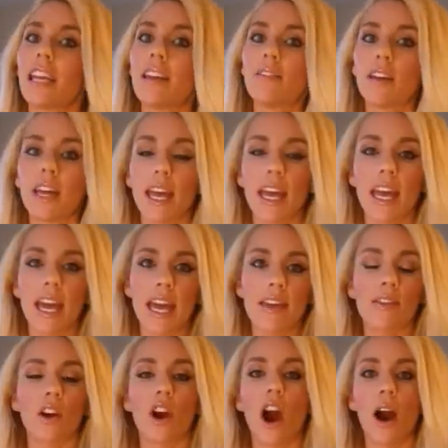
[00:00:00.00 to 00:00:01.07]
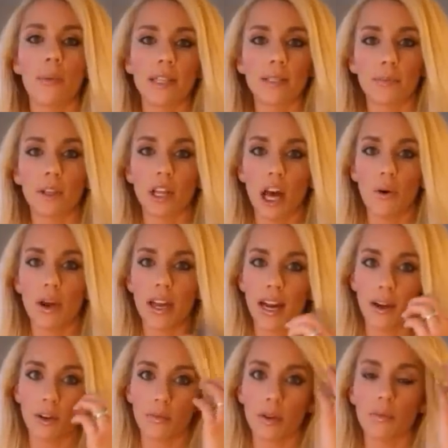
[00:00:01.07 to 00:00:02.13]
leave it in the comments below
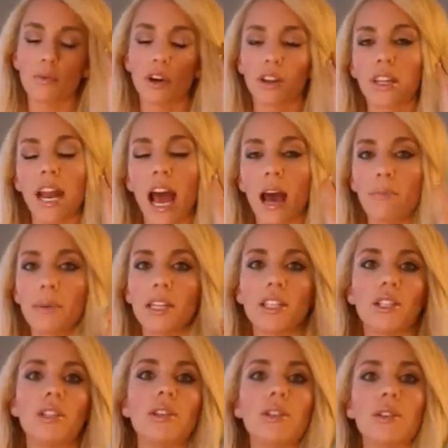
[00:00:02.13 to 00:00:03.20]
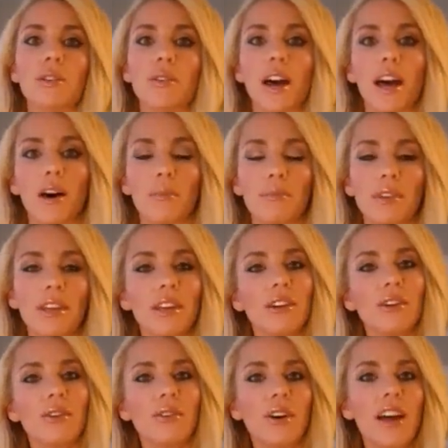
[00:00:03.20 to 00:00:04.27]
and I will be more than happy to help
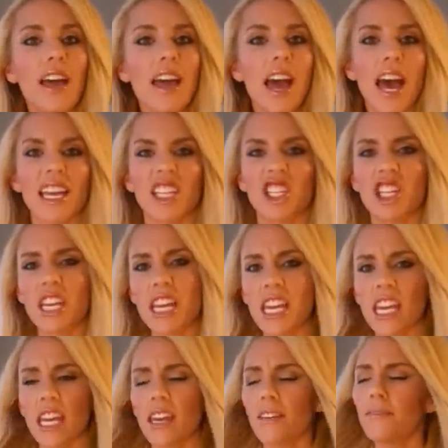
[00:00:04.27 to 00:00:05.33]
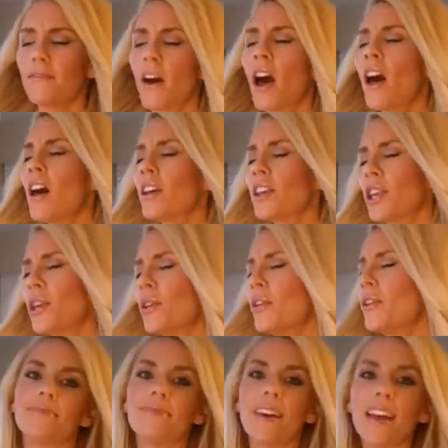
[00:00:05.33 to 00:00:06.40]
you achieve
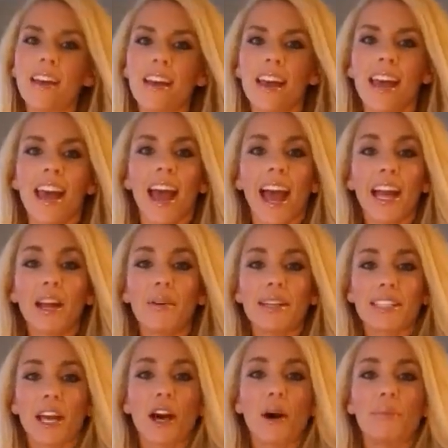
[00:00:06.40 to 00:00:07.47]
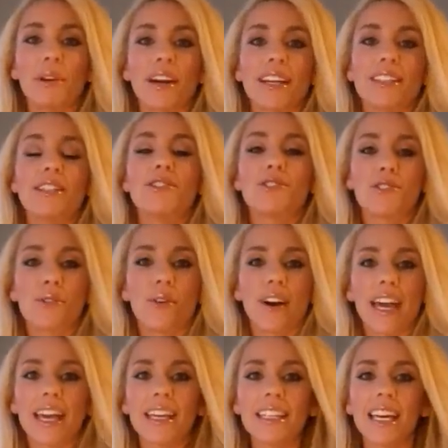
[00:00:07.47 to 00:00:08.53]
volume. Anyways, I hope you guys
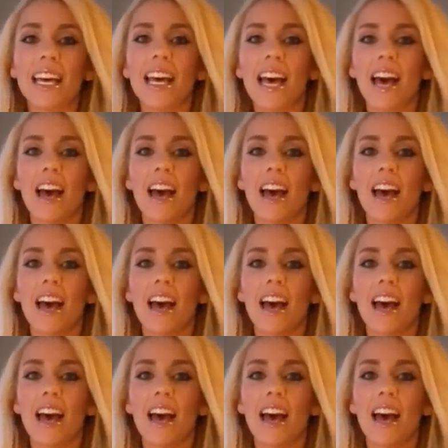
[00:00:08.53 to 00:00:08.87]
enjoyed.